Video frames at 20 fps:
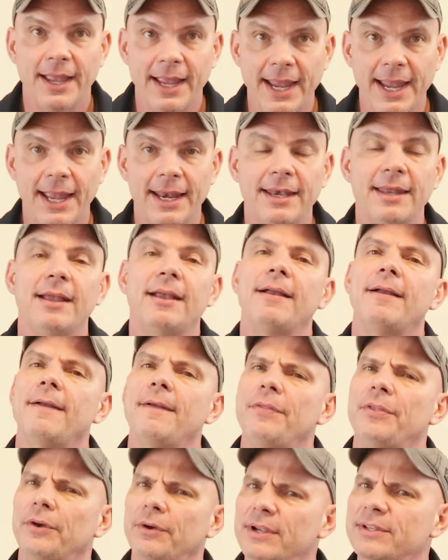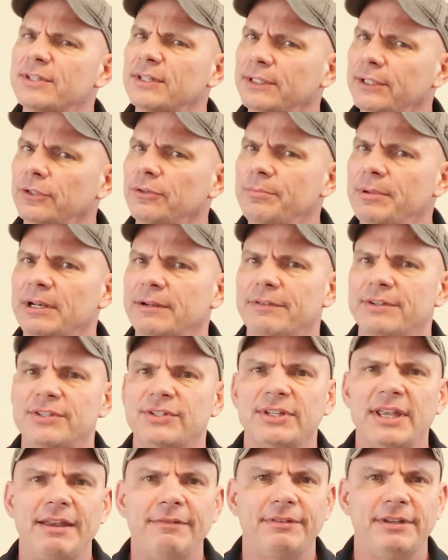And there is a little bit of a
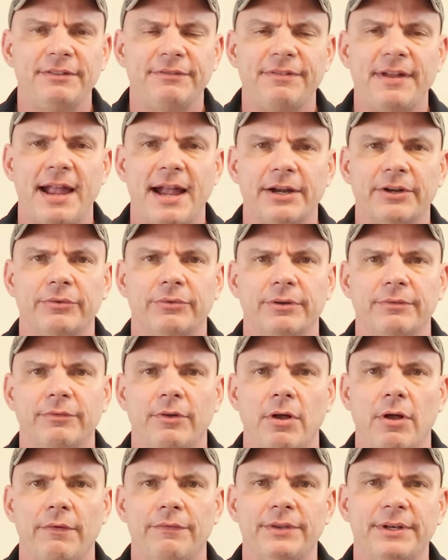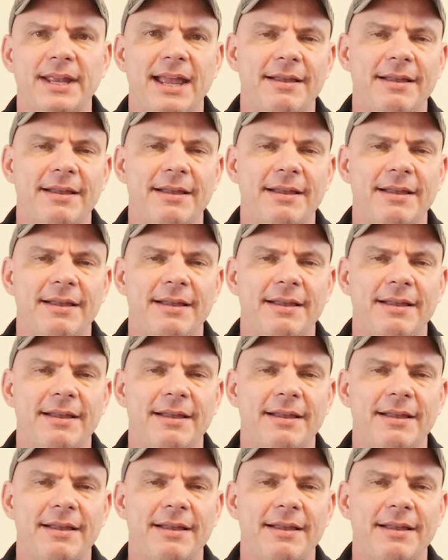safety factor involved in